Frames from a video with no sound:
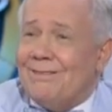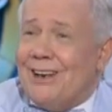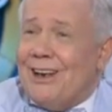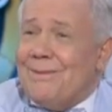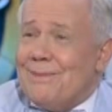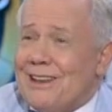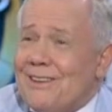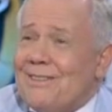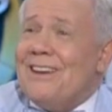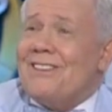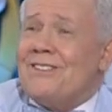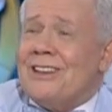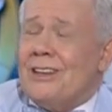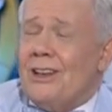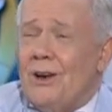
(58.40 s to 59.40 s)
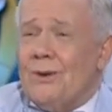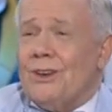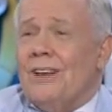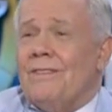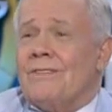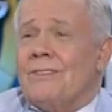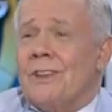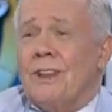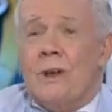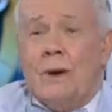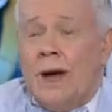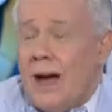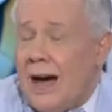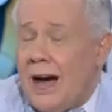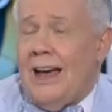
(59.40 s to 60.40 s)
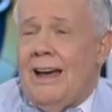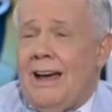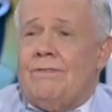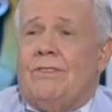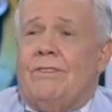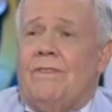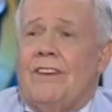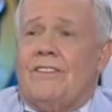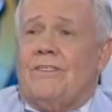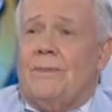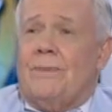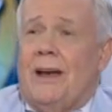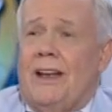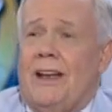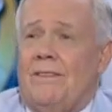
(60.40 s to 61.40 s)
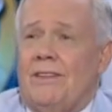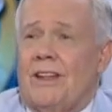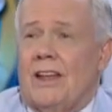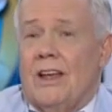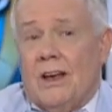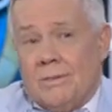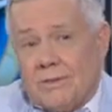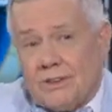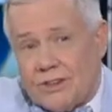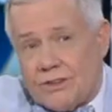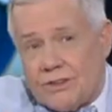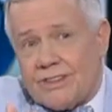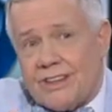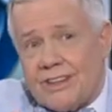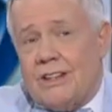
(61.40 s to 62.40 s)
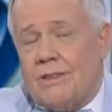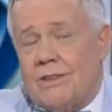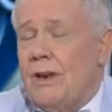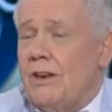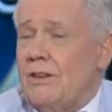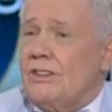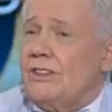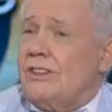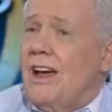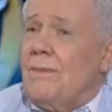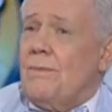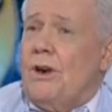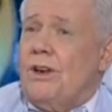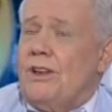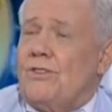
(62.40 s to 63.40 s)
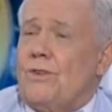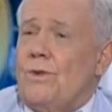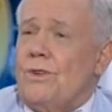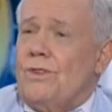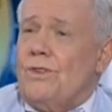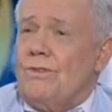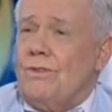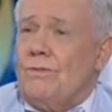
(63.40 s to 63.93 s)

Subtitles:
I've been investing long enough to know I have to invest about everything. But you see, the American stock market's going through